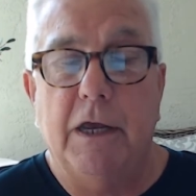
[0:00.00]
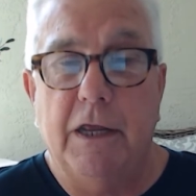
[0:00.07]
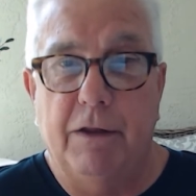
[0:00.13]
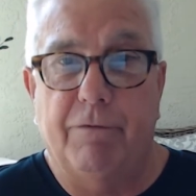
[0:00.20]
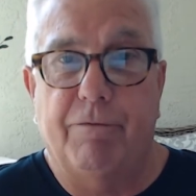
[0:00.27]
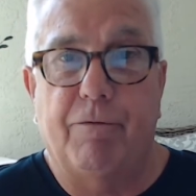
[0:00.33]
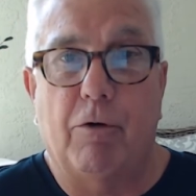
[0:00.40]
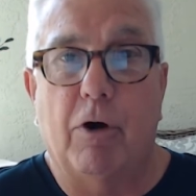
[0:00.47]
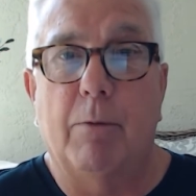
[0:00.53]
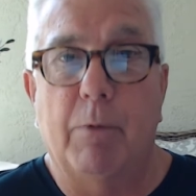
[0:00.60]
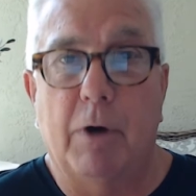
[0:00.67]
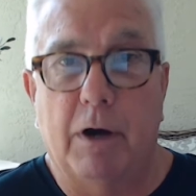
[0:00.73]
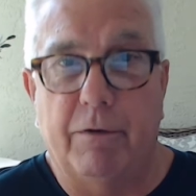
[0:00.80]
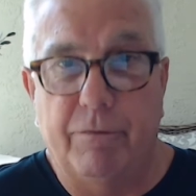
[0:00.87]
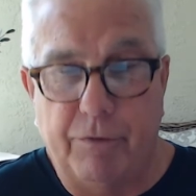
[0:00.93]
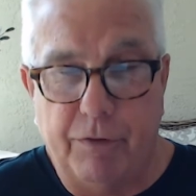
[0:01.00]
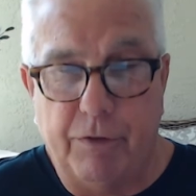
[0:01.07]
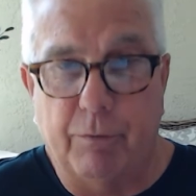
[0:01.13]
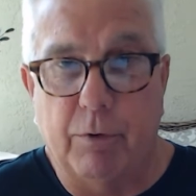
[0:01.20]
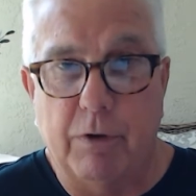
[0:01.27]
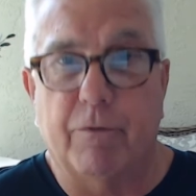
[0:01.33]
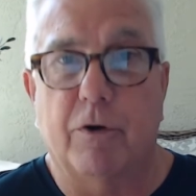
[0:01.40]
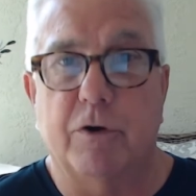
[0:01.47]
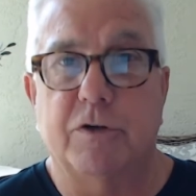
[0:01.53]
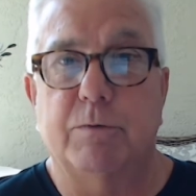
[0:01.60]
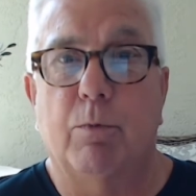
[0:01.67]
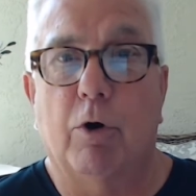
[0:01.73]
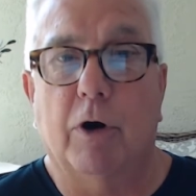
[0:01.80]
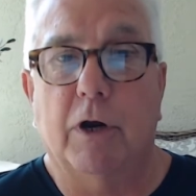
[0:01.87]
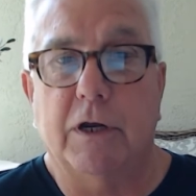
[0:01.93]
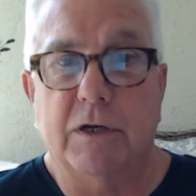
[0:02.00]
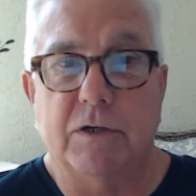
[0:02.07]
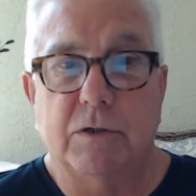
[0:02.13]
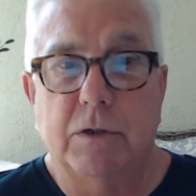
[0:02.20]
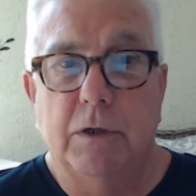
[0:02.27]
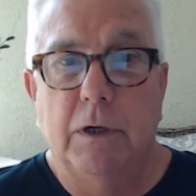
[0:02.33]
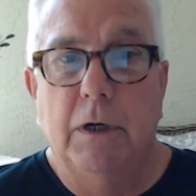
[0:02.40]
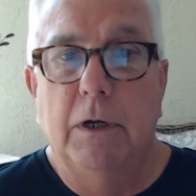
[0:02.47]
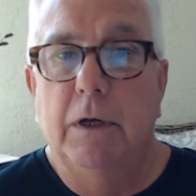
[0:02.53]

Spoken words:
in the form of the reverse mortgage.